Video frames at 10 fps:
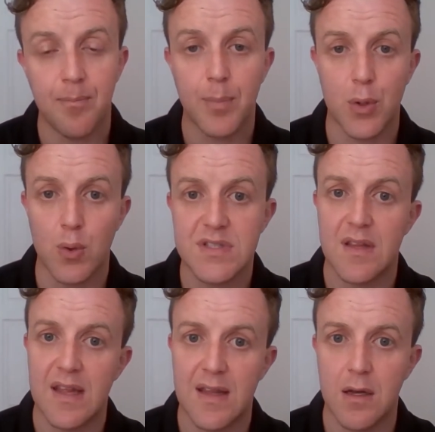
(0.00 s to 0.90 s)
but also
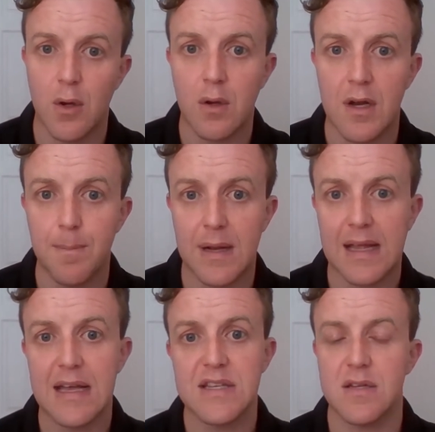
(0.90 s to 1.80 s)
then the knock-on
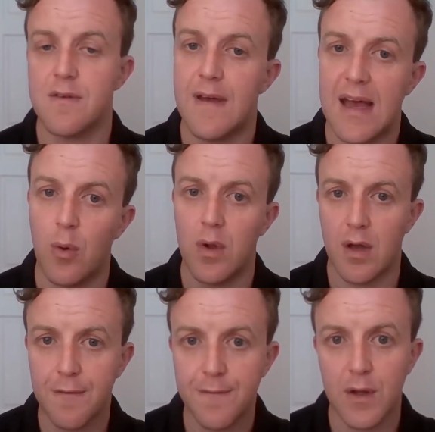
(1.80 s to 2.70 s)
implication of how would
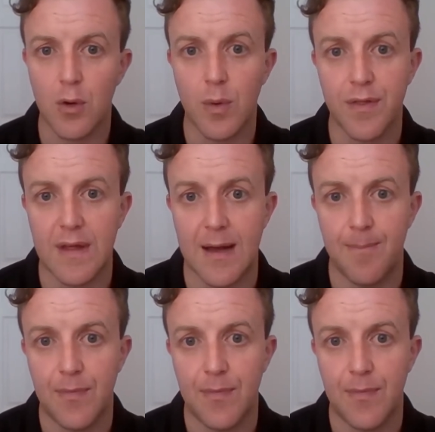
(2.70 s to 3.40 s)
I feel with that,